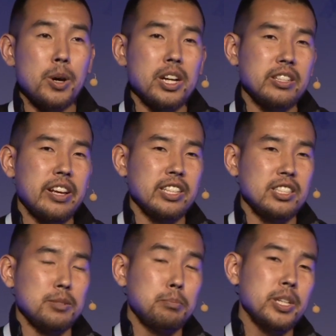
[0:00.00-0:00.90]
monetize
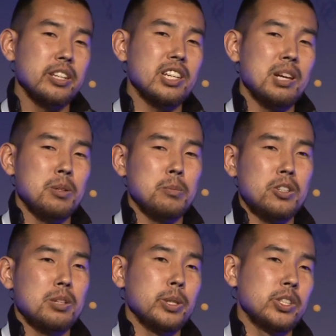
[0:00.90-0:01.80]
these big
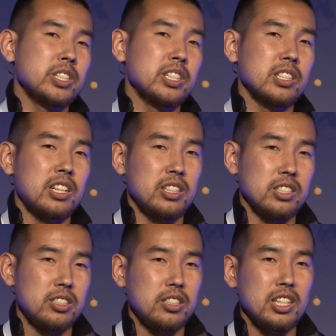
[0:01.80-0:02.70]
MMORPGs that are
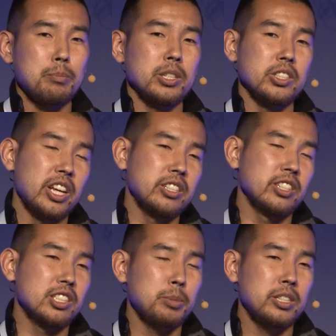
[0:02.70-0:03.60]
these deep, engaging
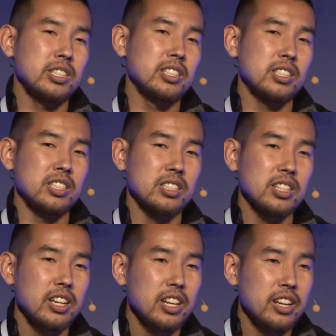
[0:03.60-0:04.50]
experiences.